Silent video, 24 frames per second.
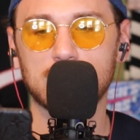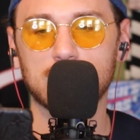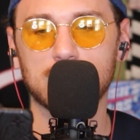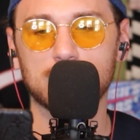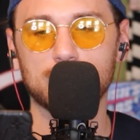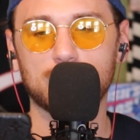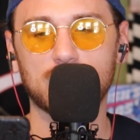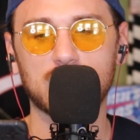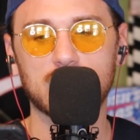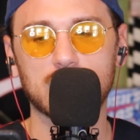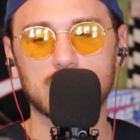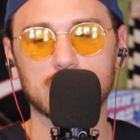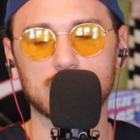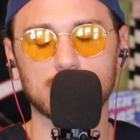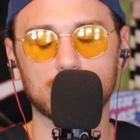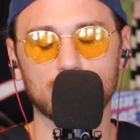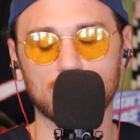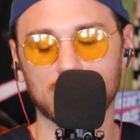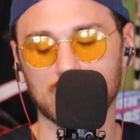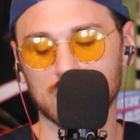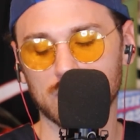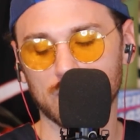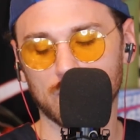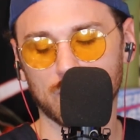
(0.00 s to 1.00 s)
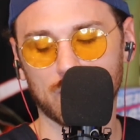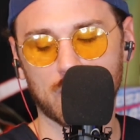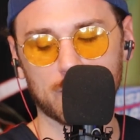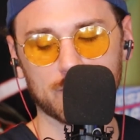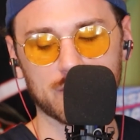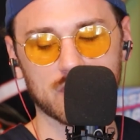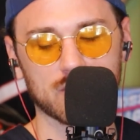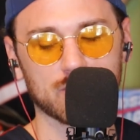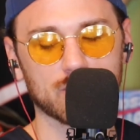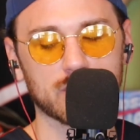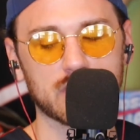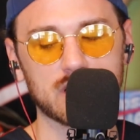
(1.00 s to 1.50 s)
But I'm
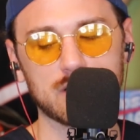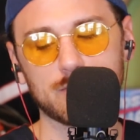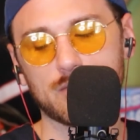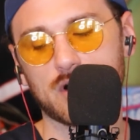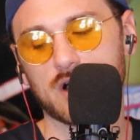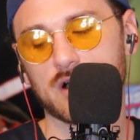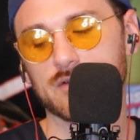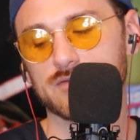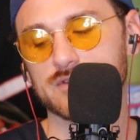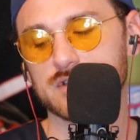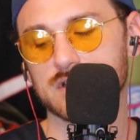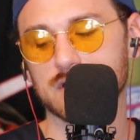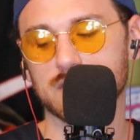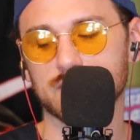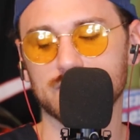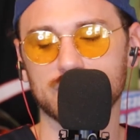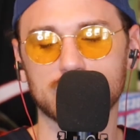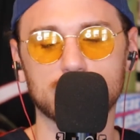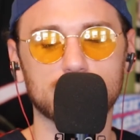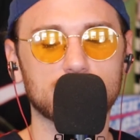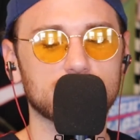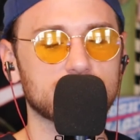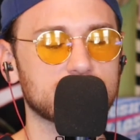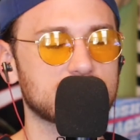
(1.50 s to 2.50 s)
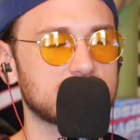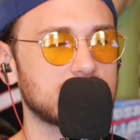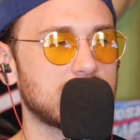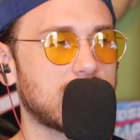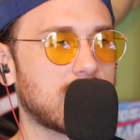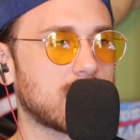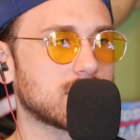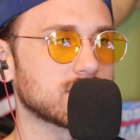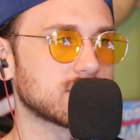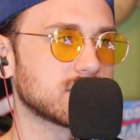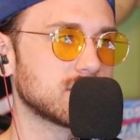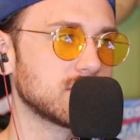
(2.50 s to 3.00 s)
gonna read them off to the viewers
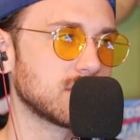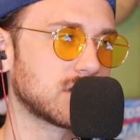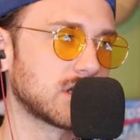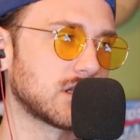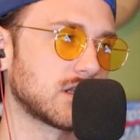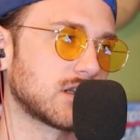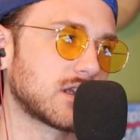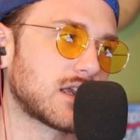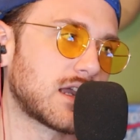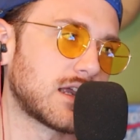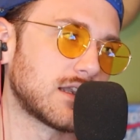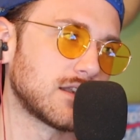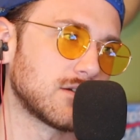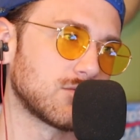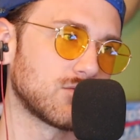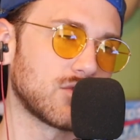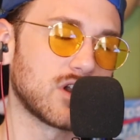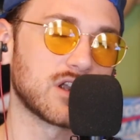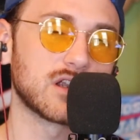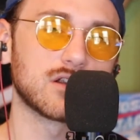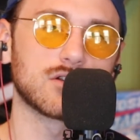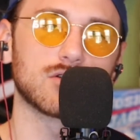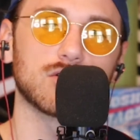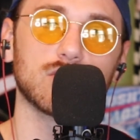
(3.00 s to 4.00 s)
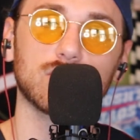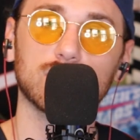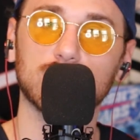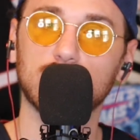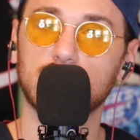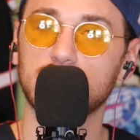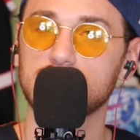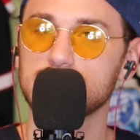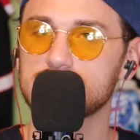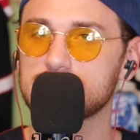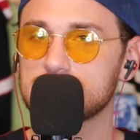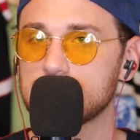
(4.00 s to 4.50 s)
now, so you can kind of write your own
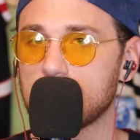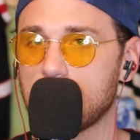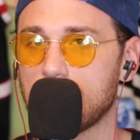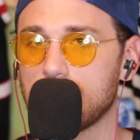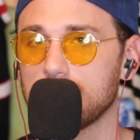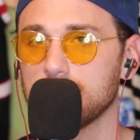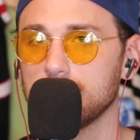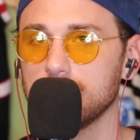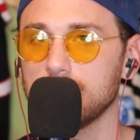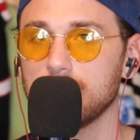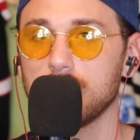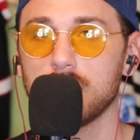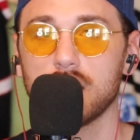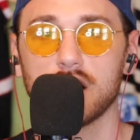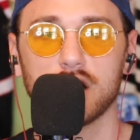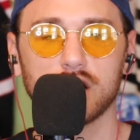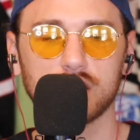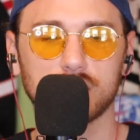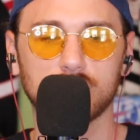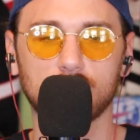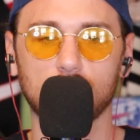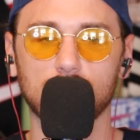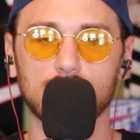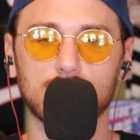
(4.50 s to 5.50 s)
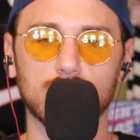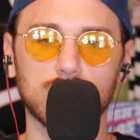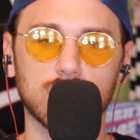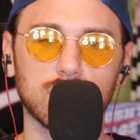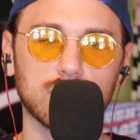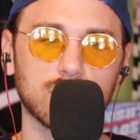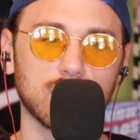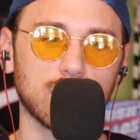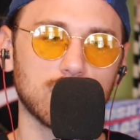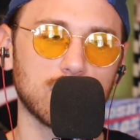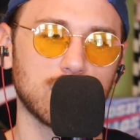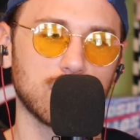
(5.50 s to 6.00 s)
list now. Go
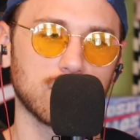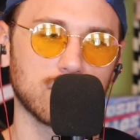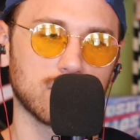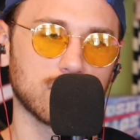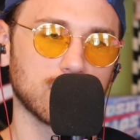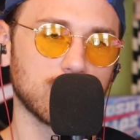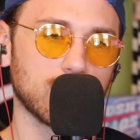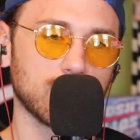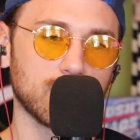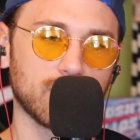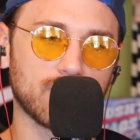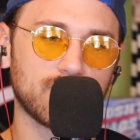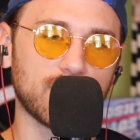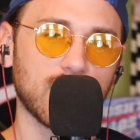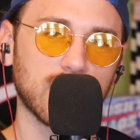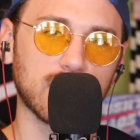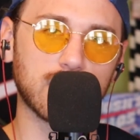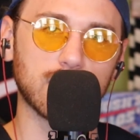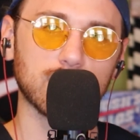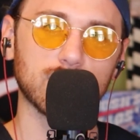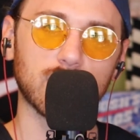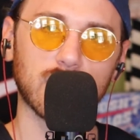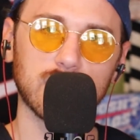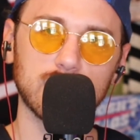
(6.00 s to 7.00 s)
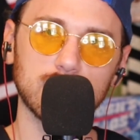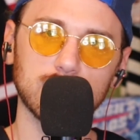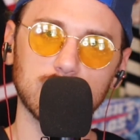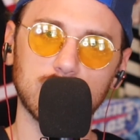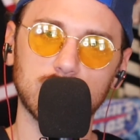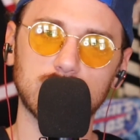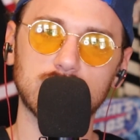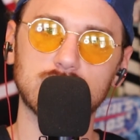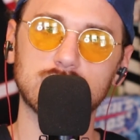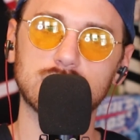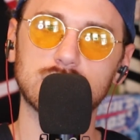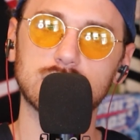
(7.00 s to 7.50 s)
fucking write your
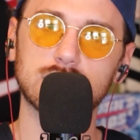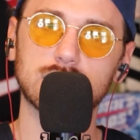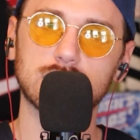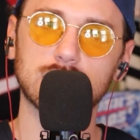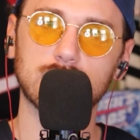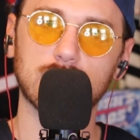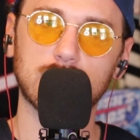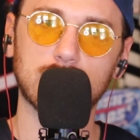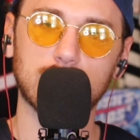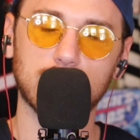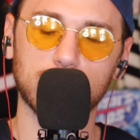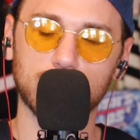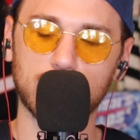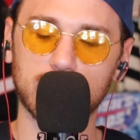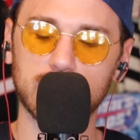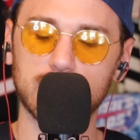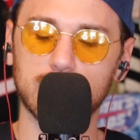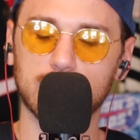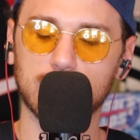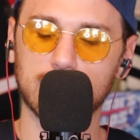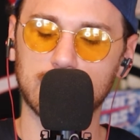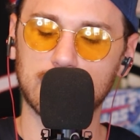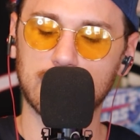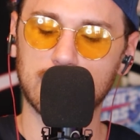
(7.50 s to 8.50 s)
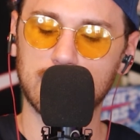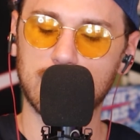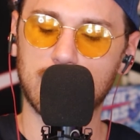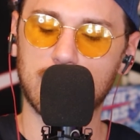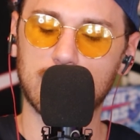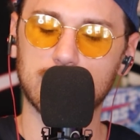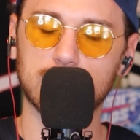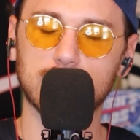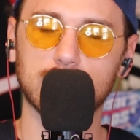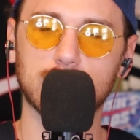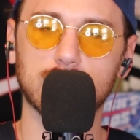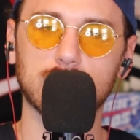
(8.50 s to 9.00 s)
list, and I want you to get
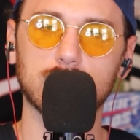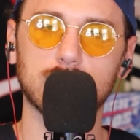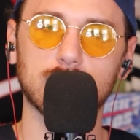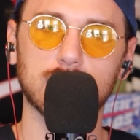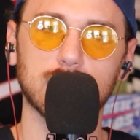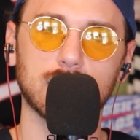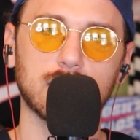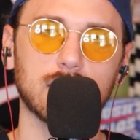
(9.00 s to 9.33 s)
on there.